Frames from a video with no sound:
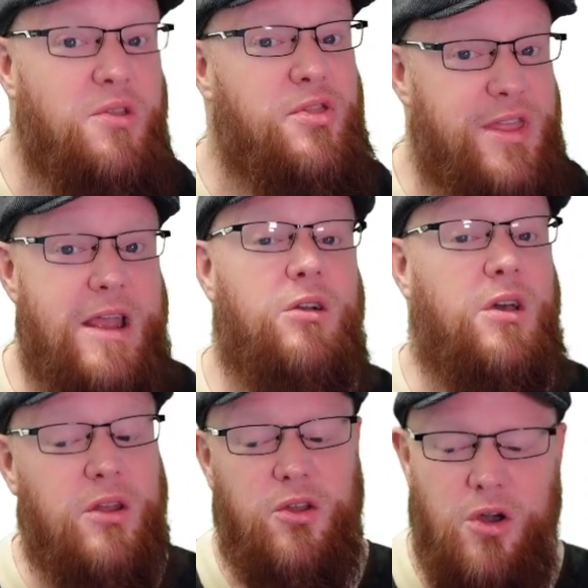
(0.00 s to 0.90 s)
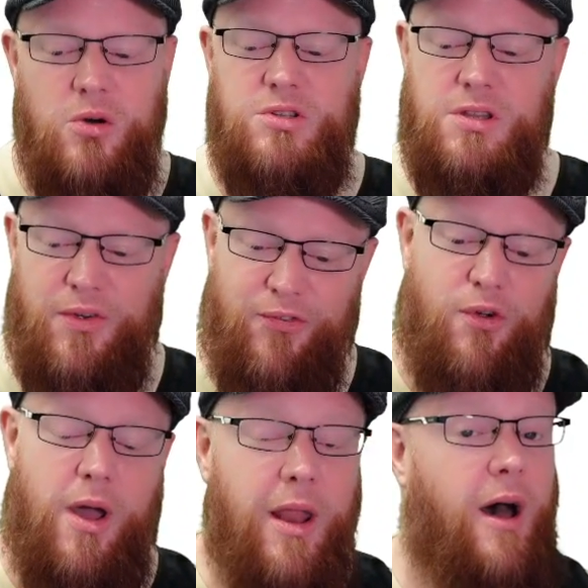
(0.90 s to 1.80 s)
they're going to go to the
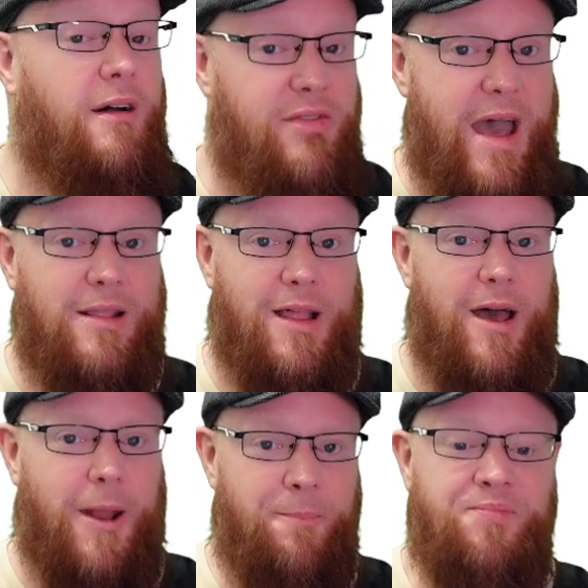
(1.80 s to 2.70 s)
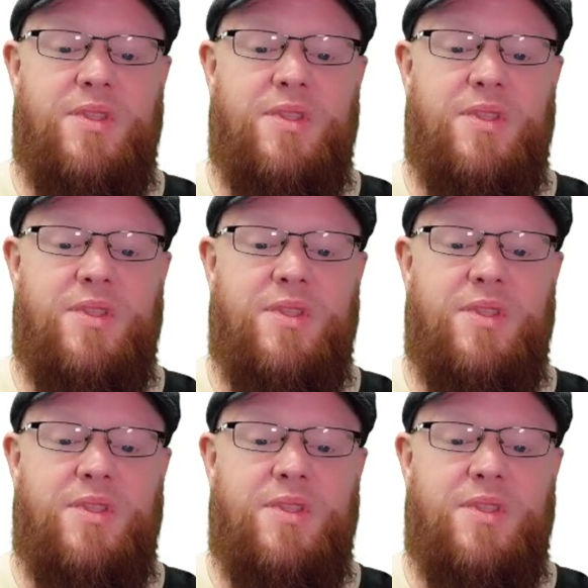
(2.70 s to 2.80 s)
front of that line.